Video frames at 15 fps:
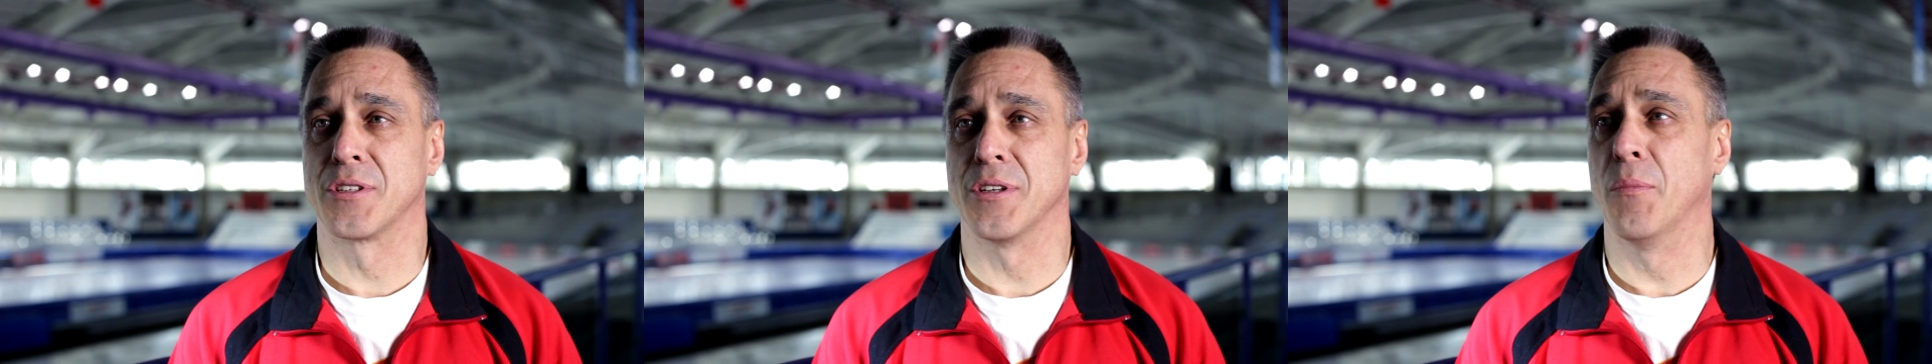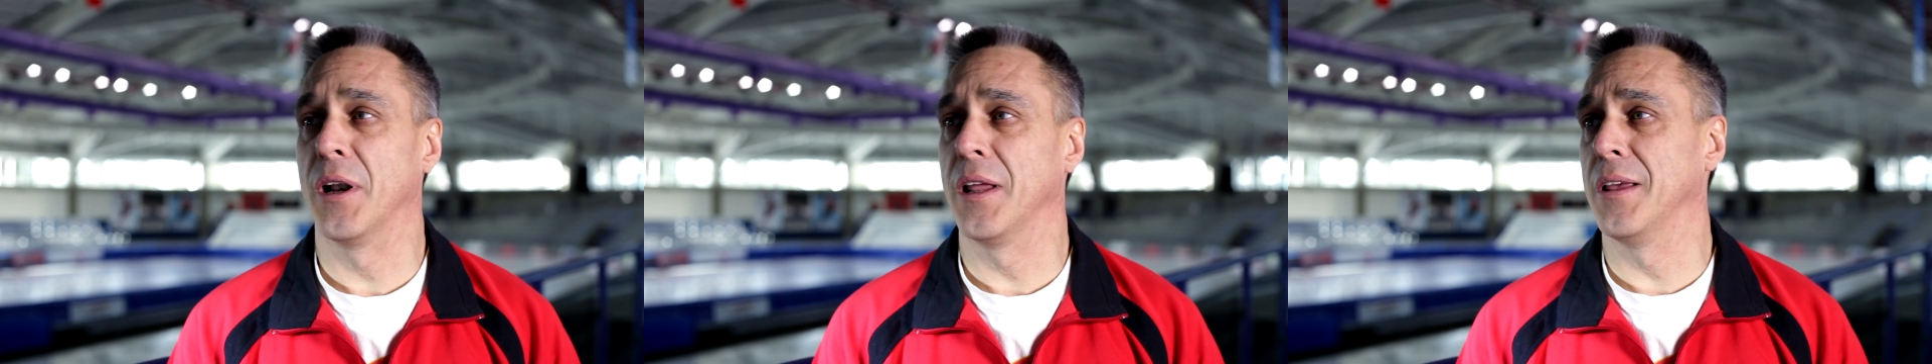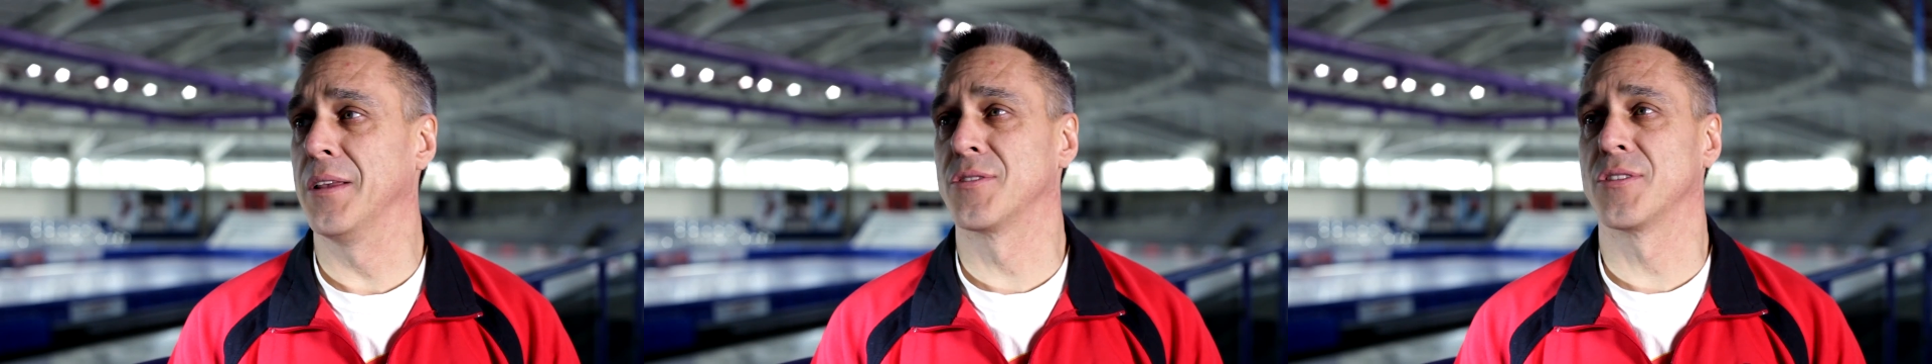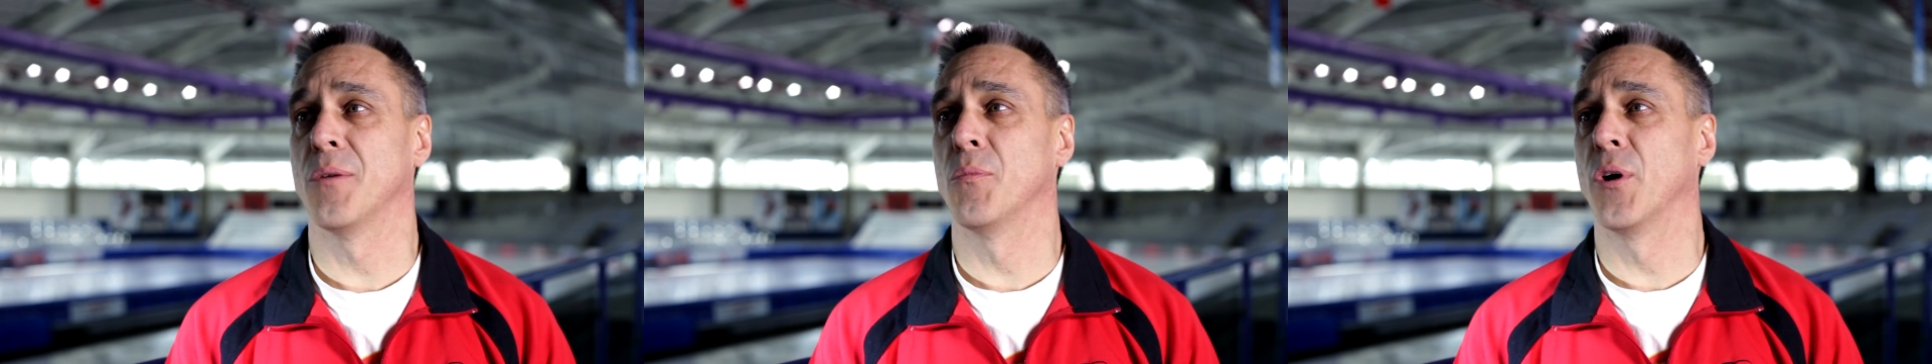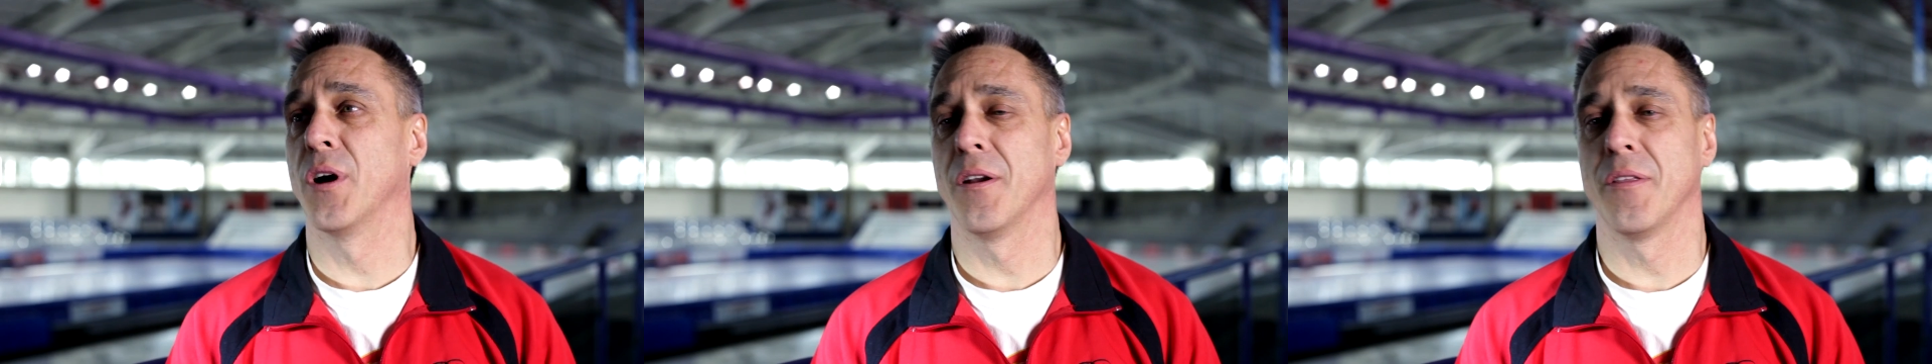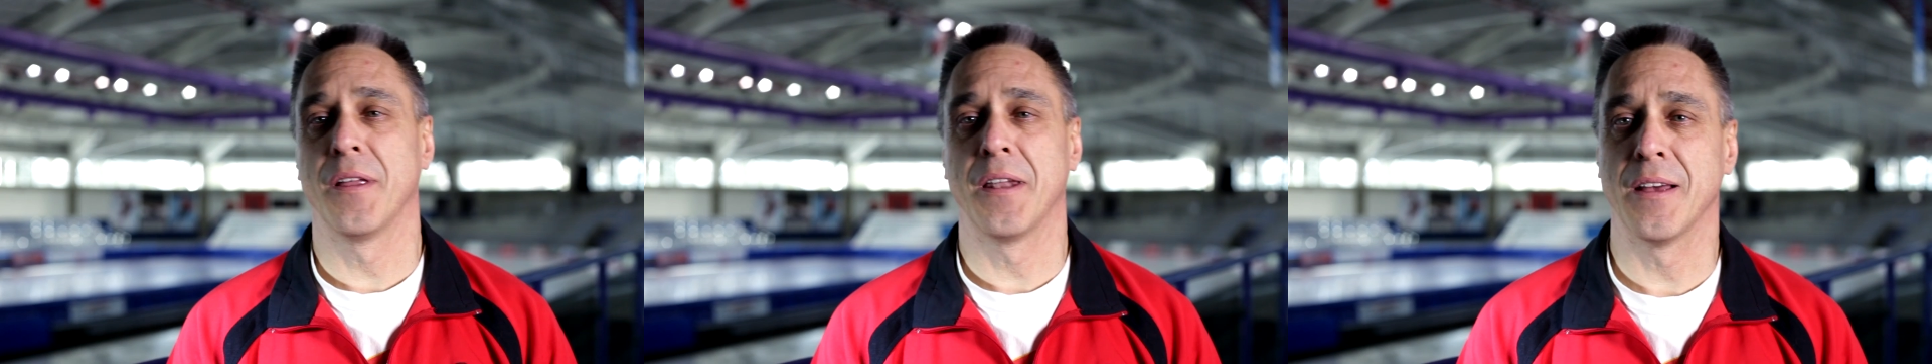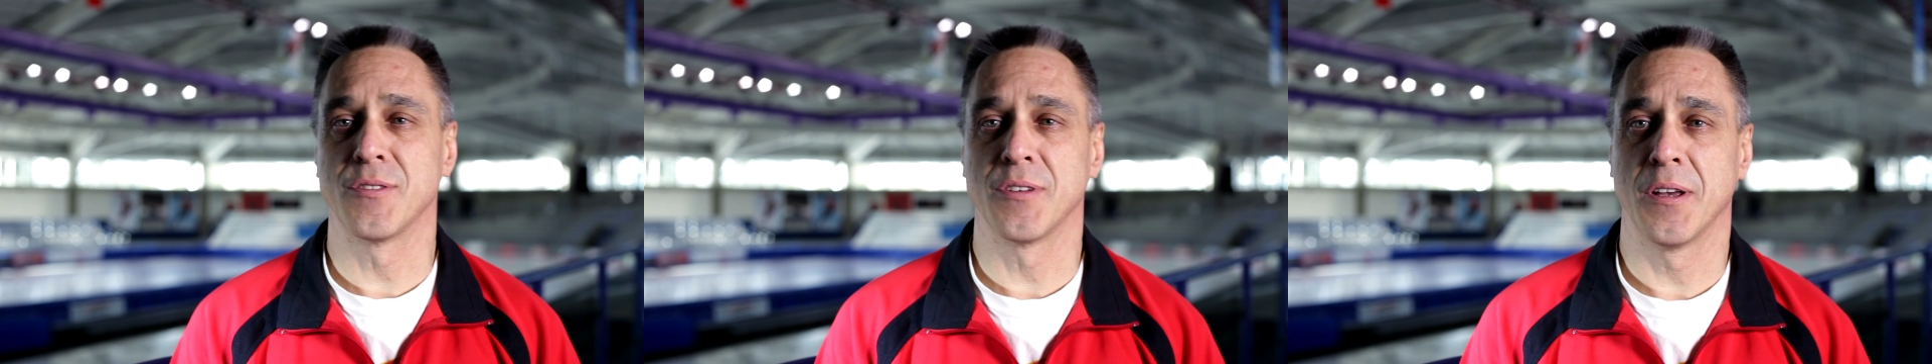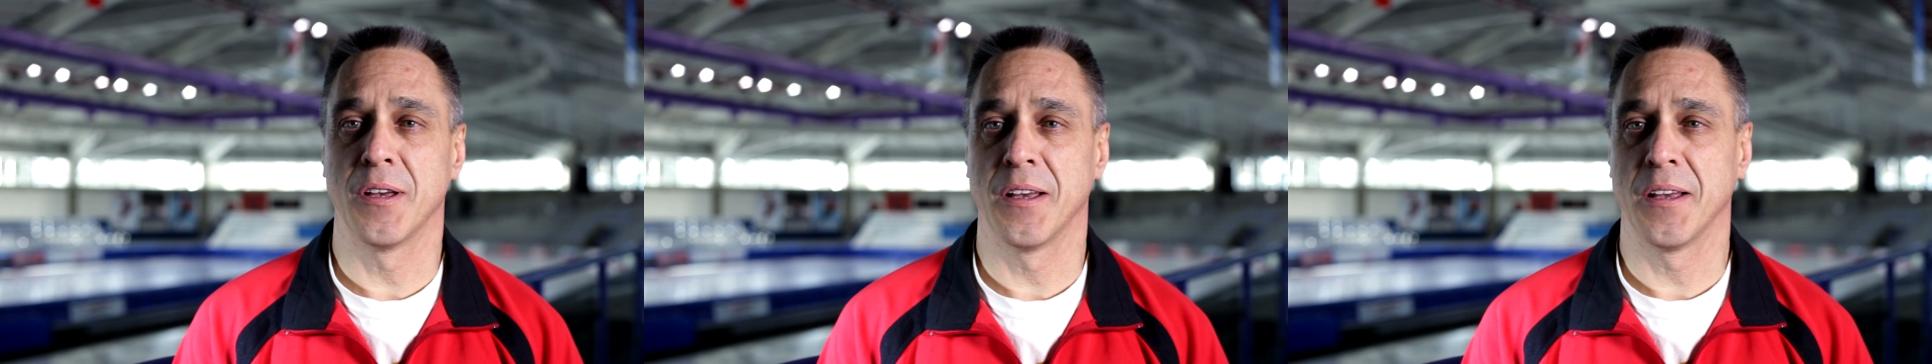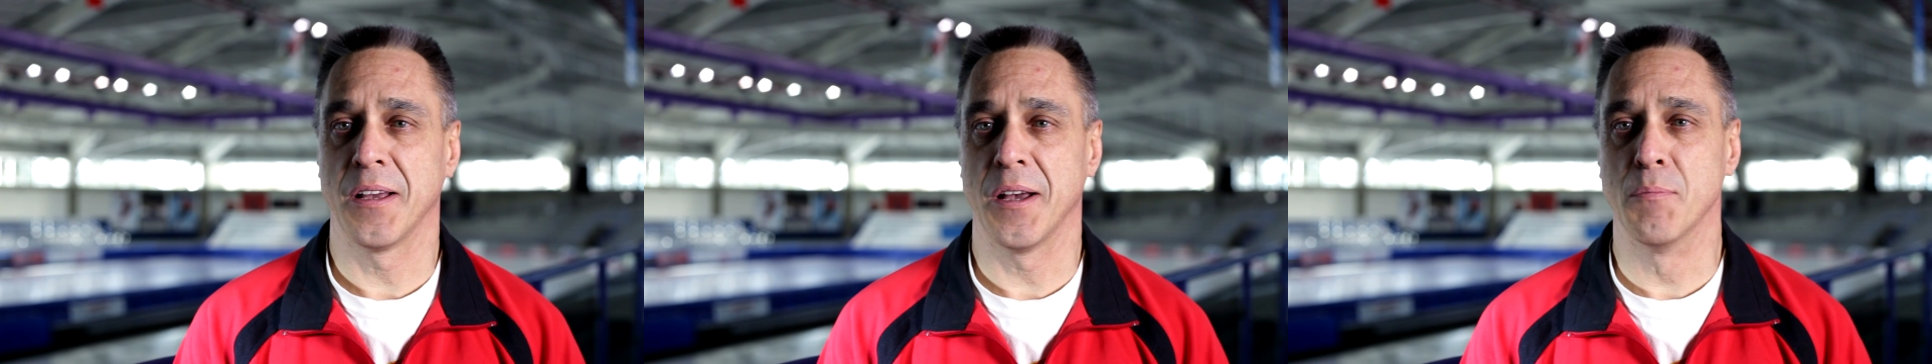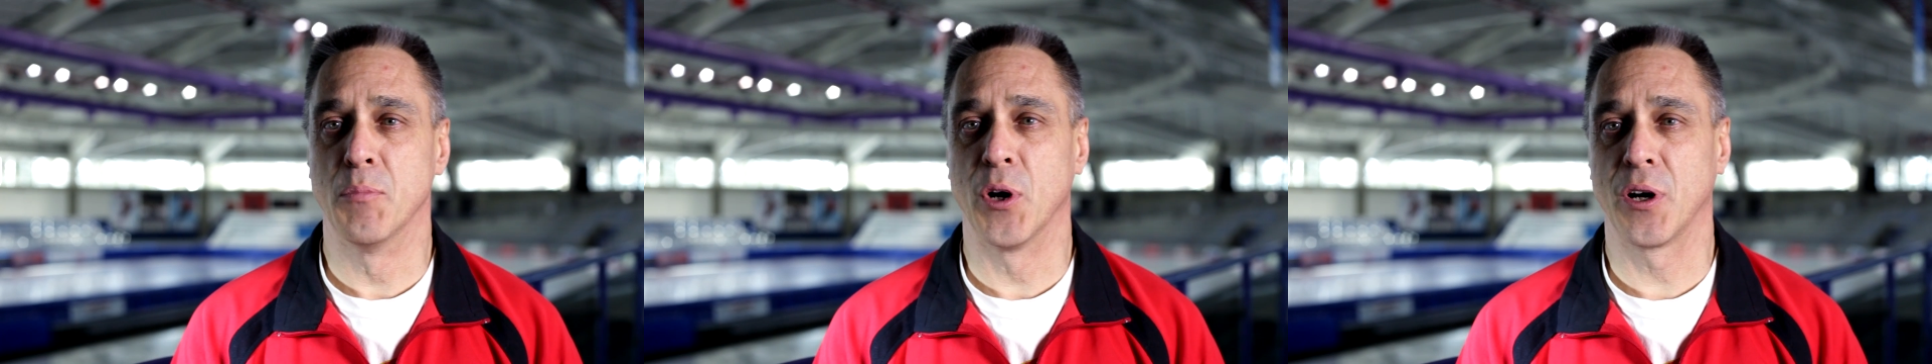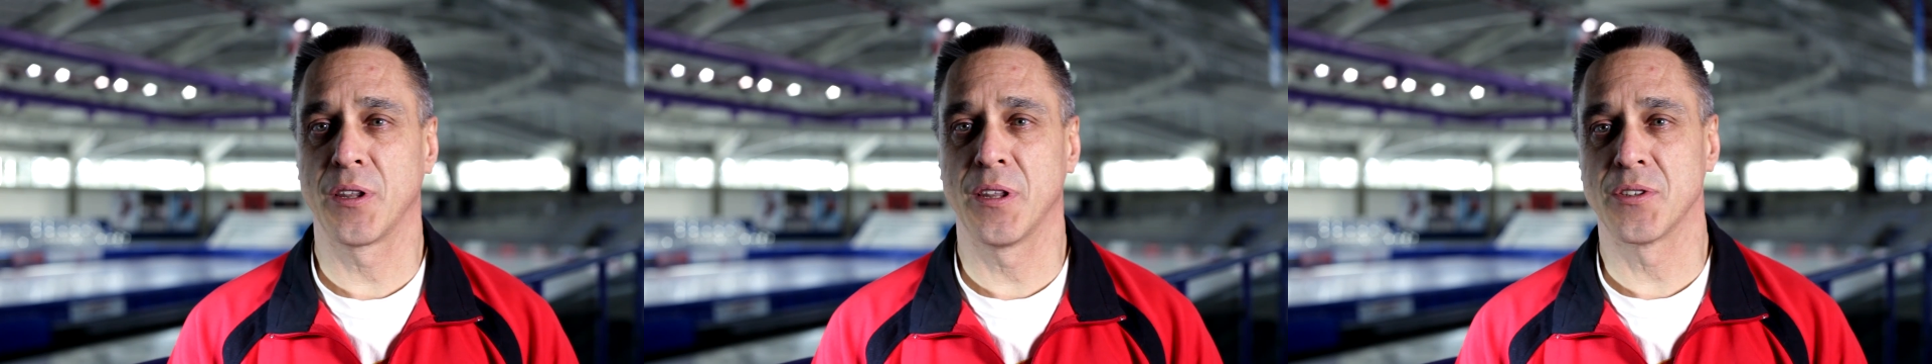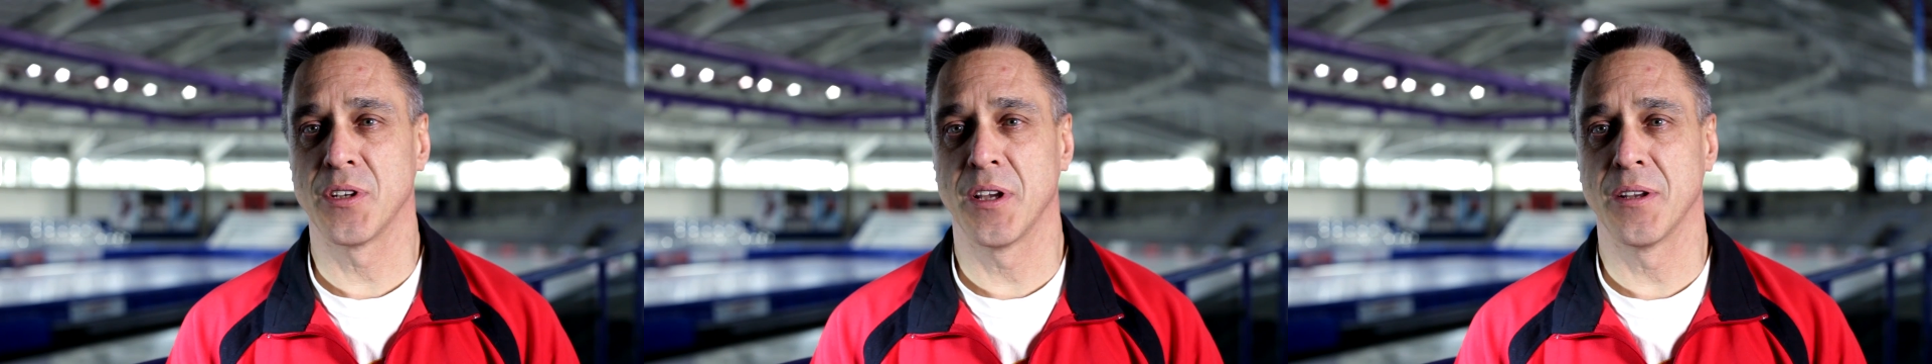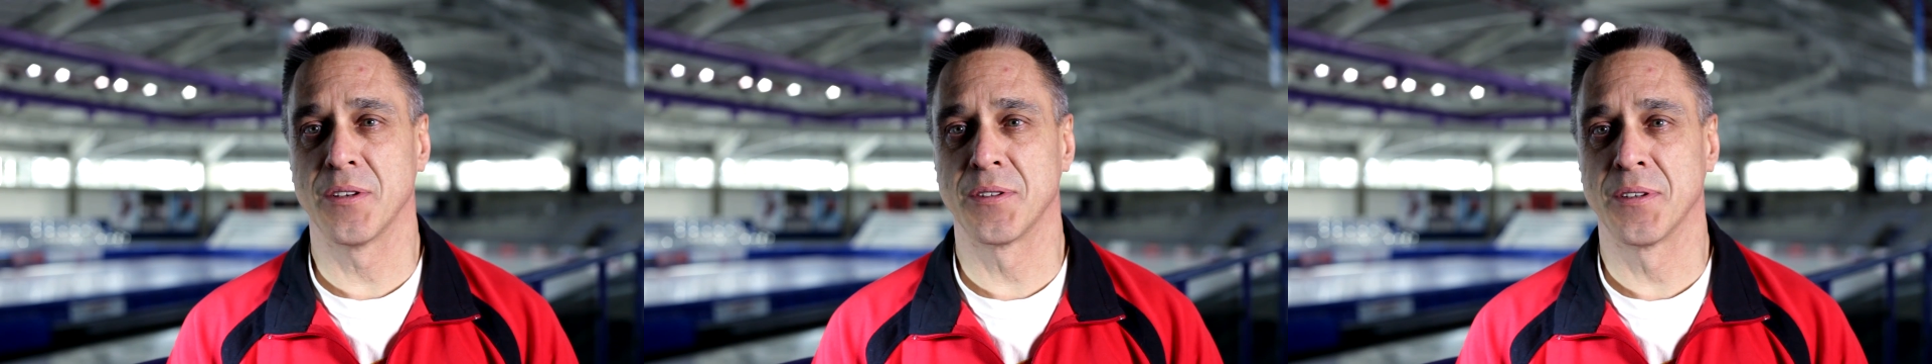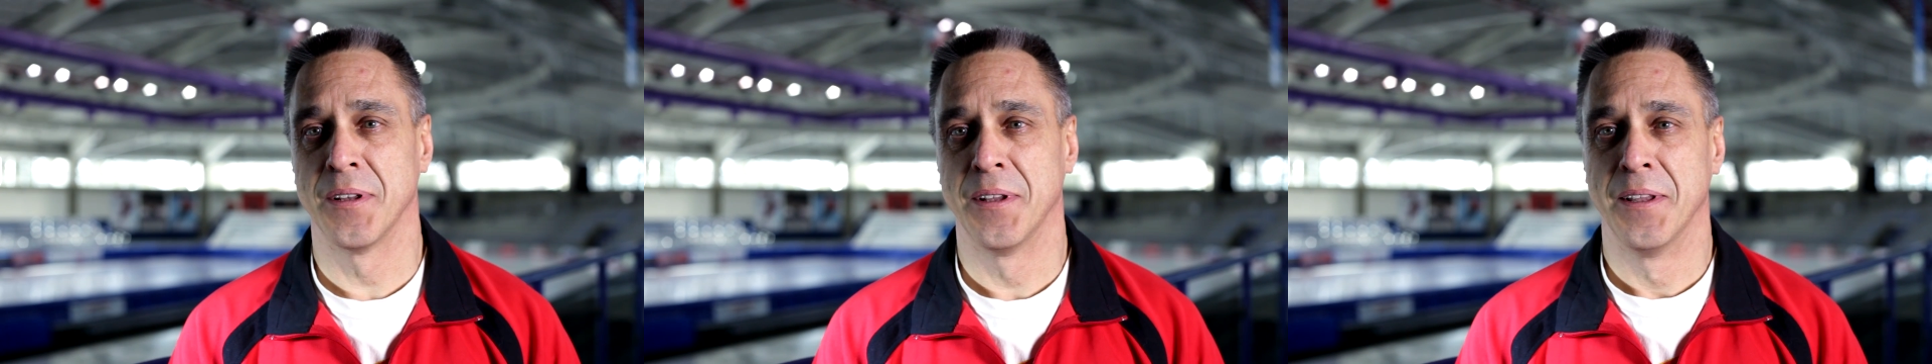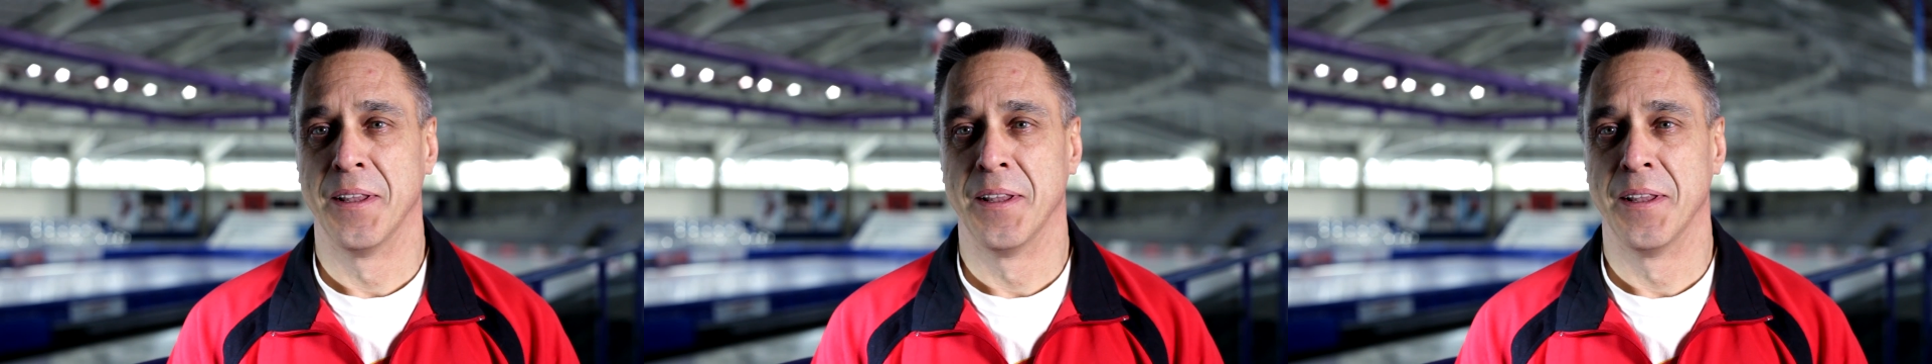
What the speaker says: somebody somewhere that has a book that says